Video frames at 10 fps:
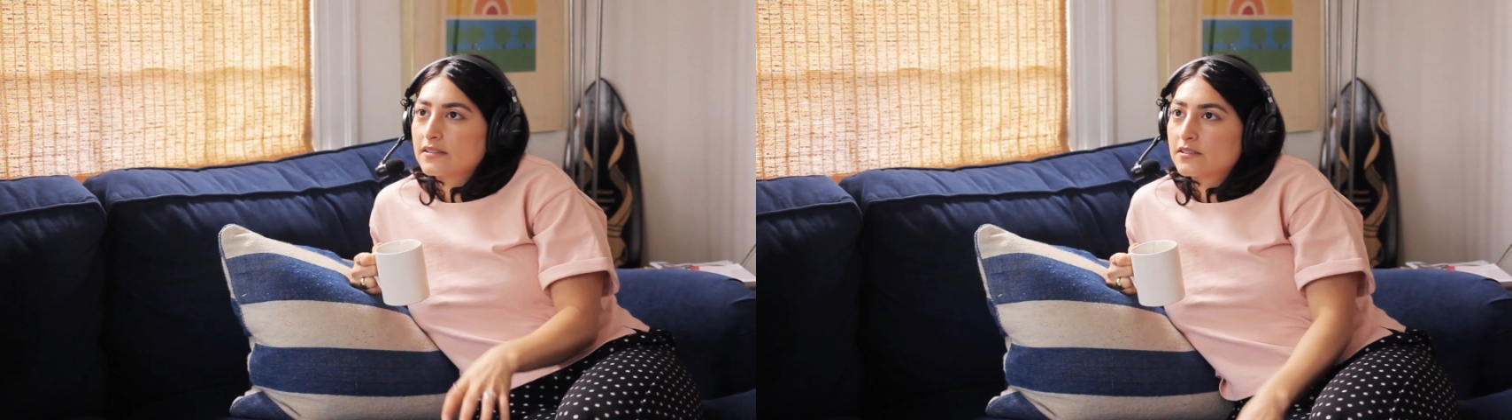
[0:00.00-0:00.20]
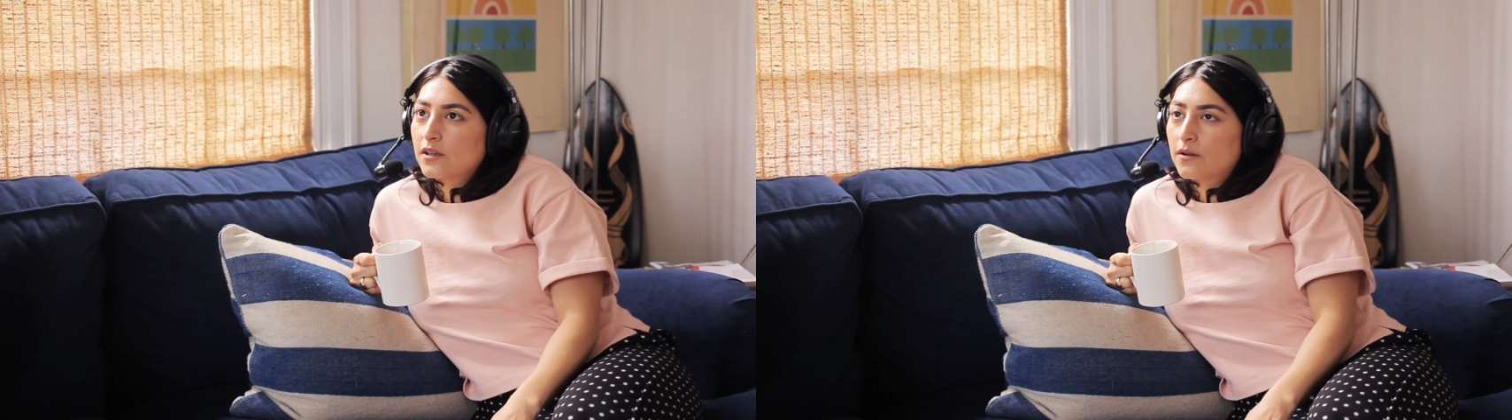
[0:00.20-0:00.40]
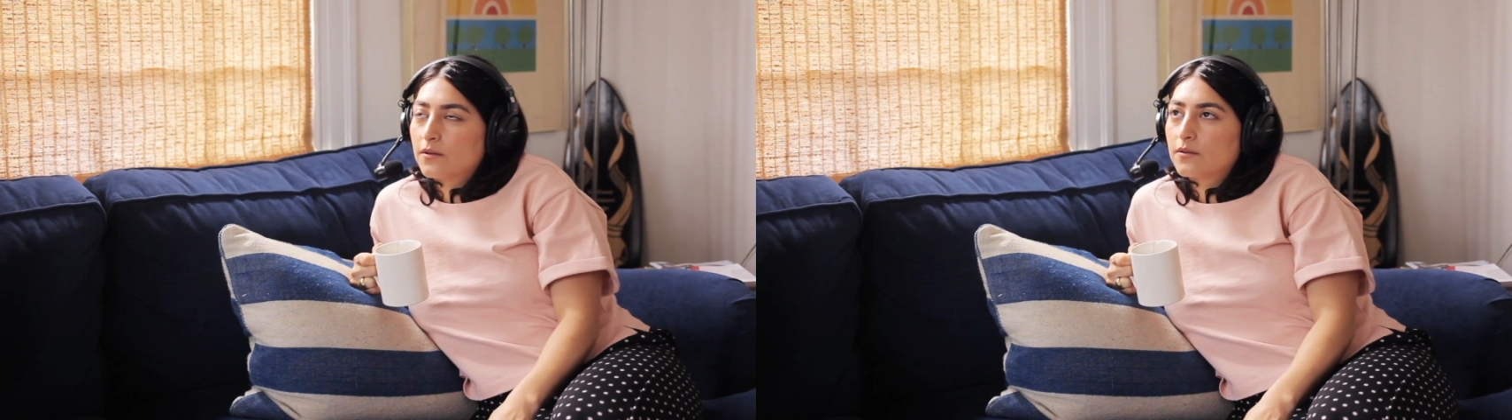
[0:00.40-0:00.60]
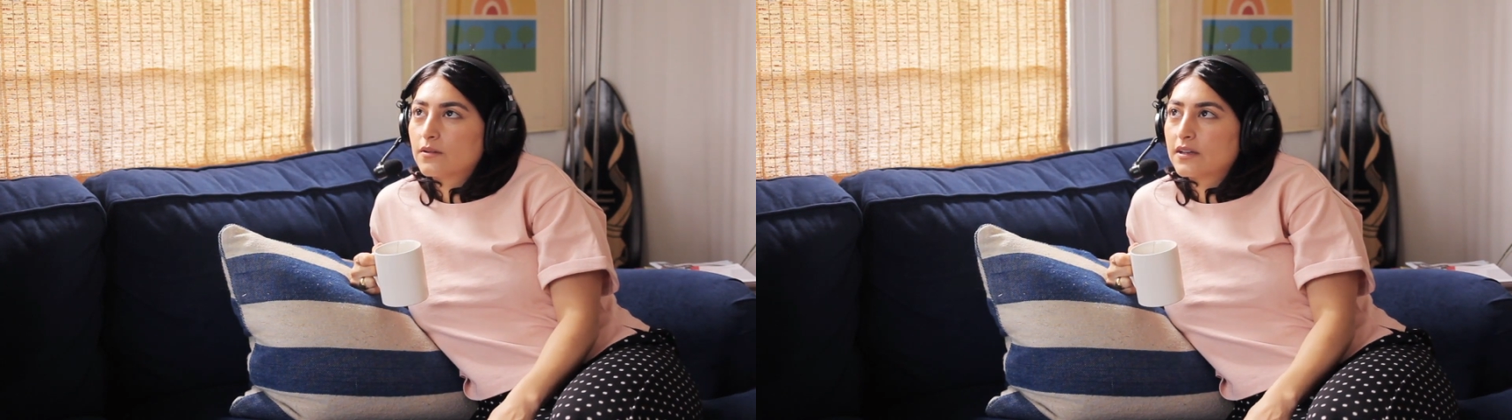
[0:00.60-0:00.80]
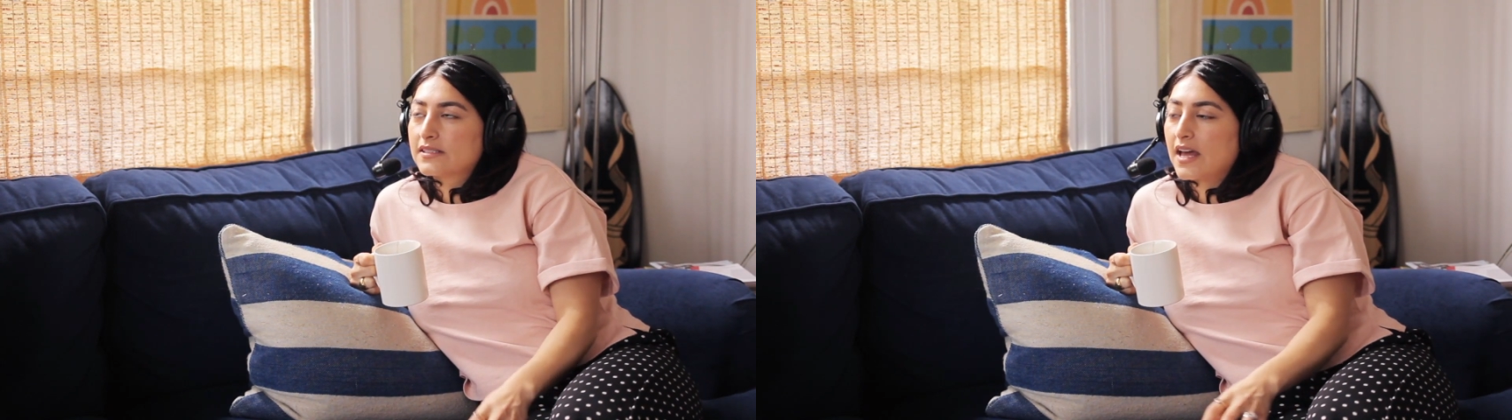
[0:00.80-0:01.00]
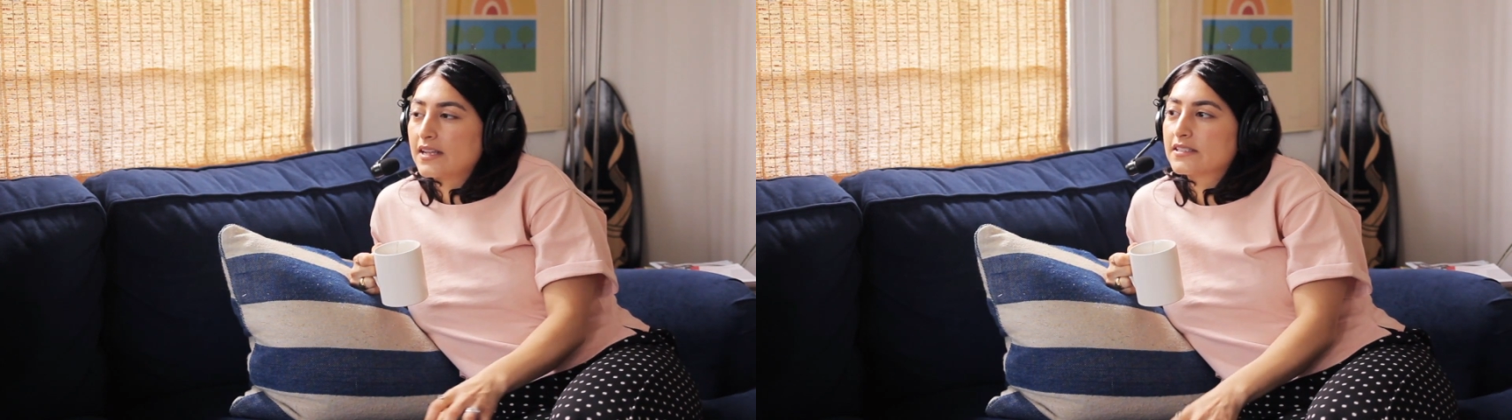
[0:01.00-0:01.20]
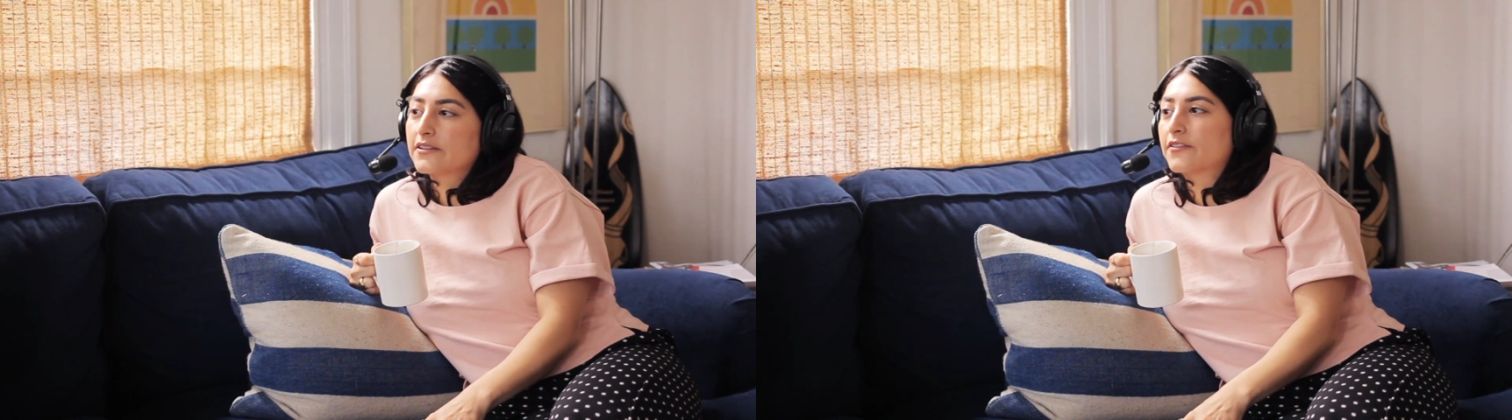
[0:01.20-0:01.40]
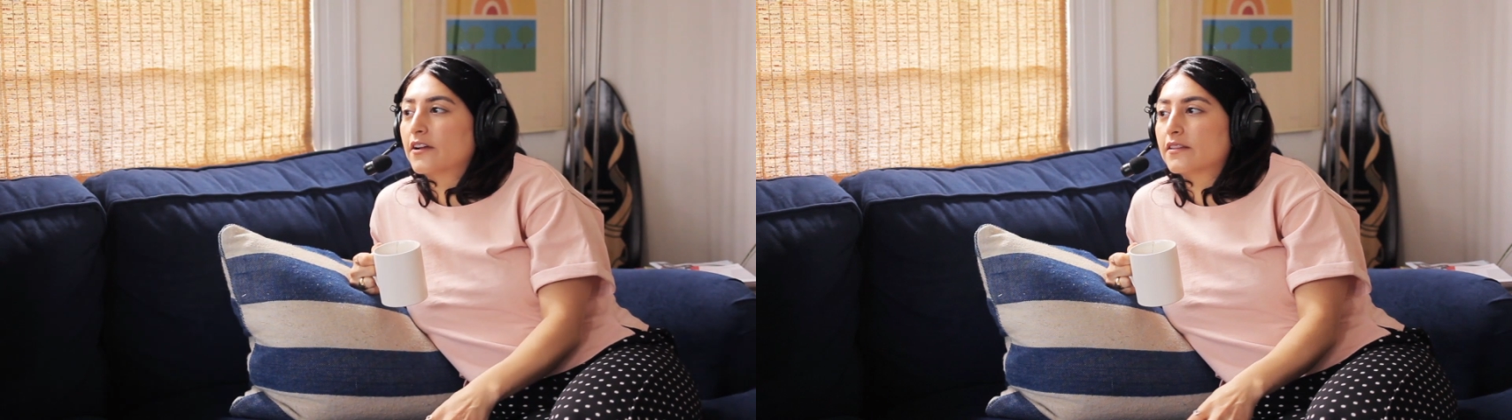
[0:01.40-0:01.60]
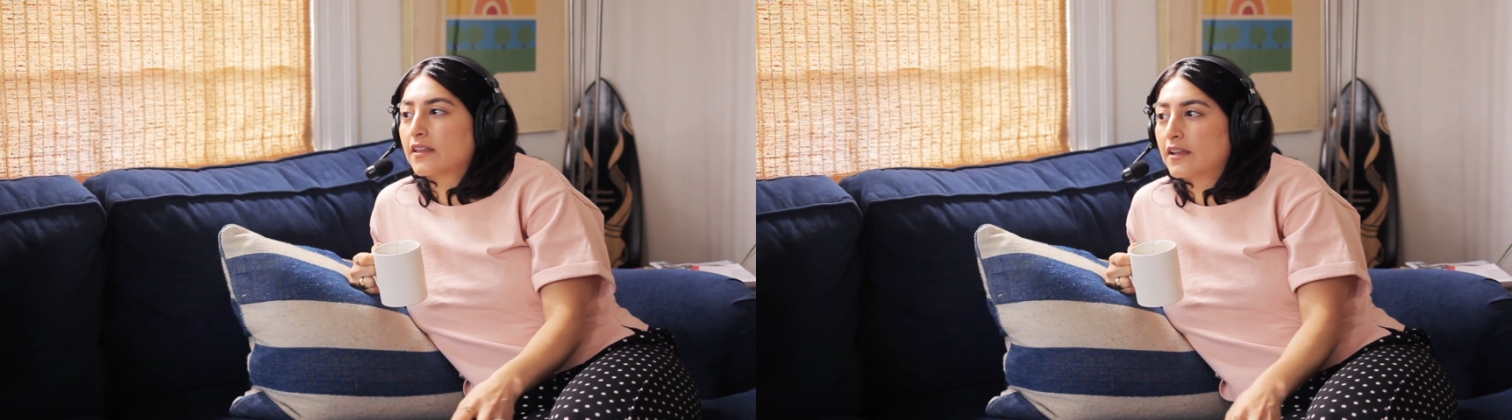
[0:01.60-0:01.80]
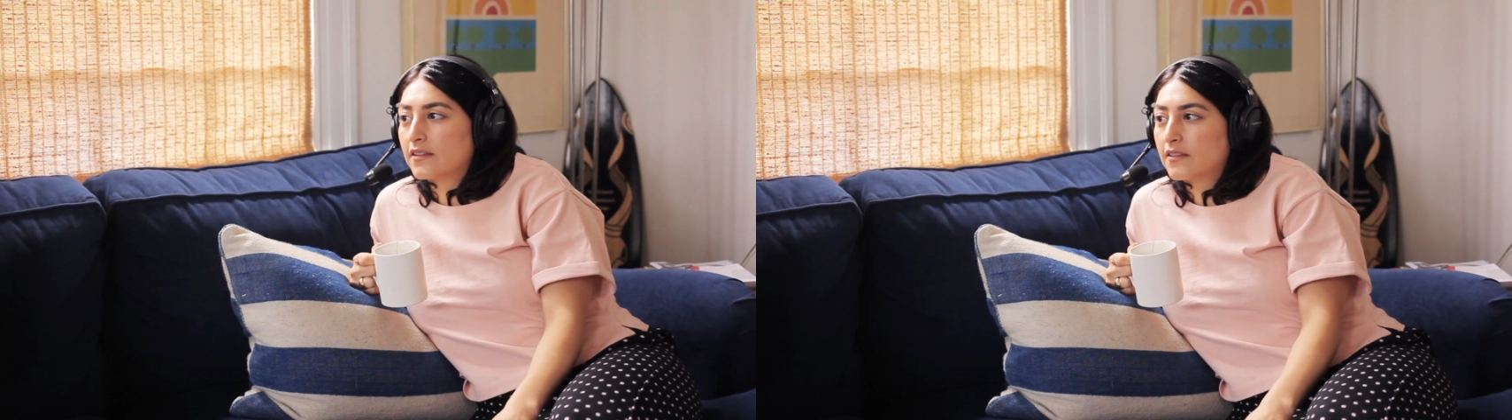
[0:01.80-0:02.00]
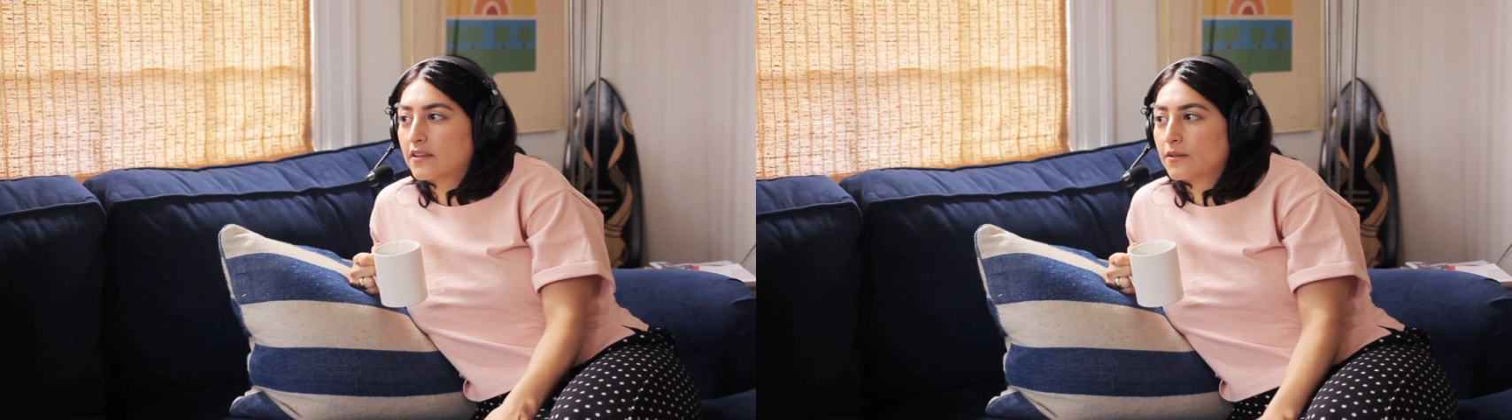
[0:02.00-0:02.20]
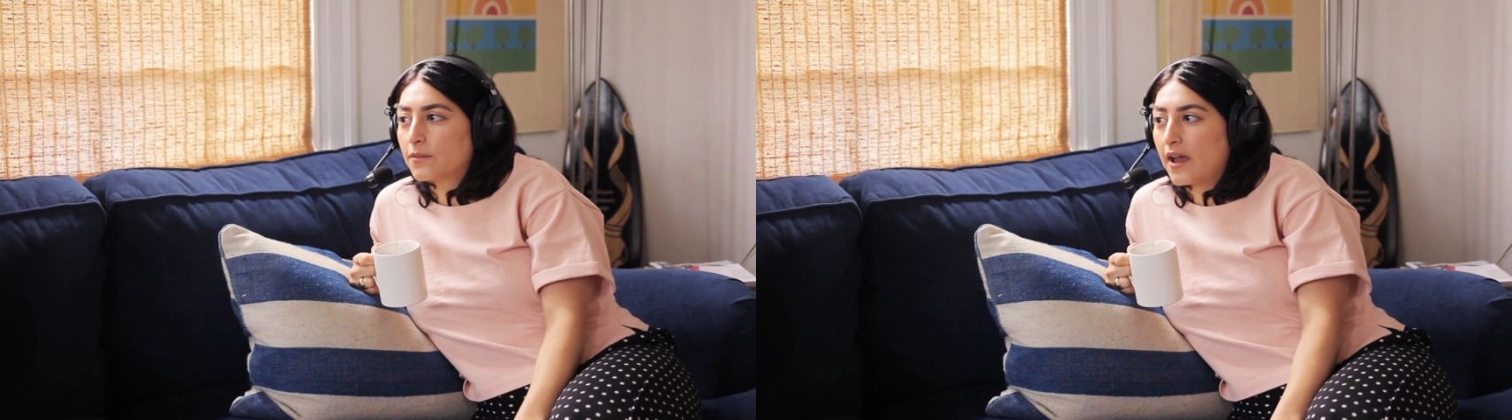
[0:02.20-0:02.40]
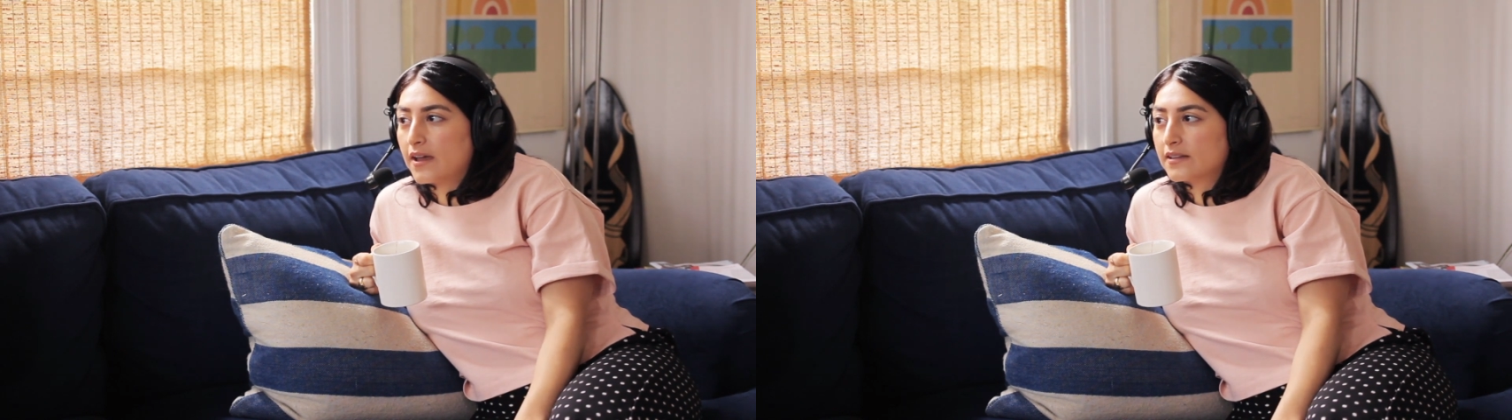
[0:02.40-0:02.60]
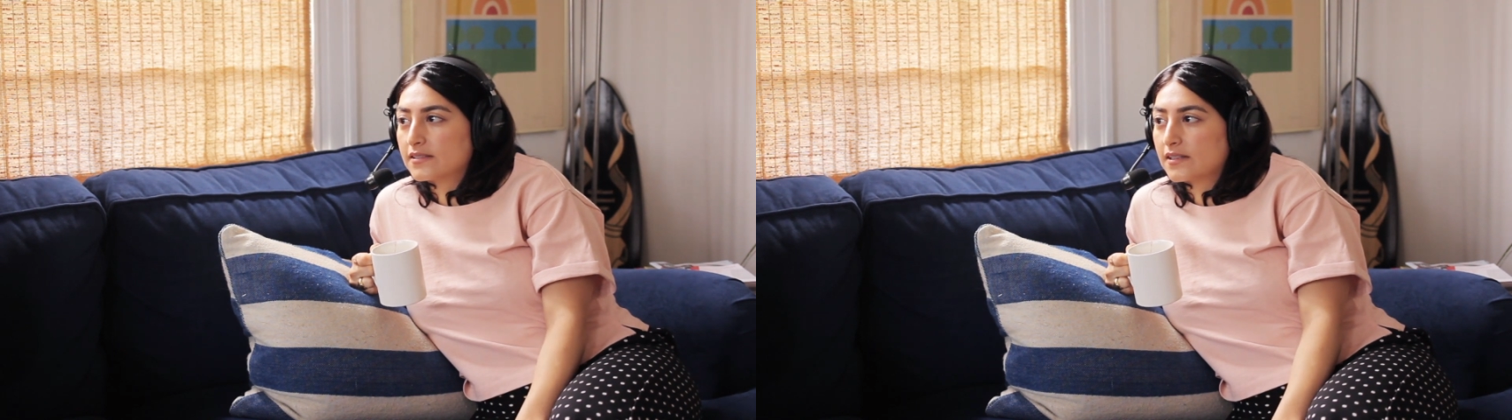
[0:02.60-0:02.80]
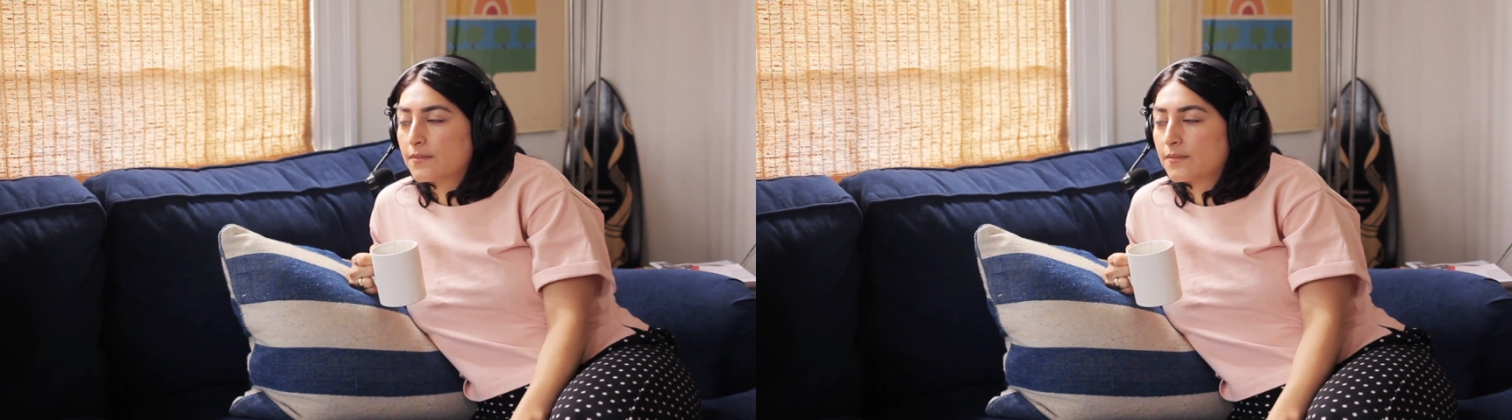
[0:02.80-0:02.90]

So is that different than in the U.S.?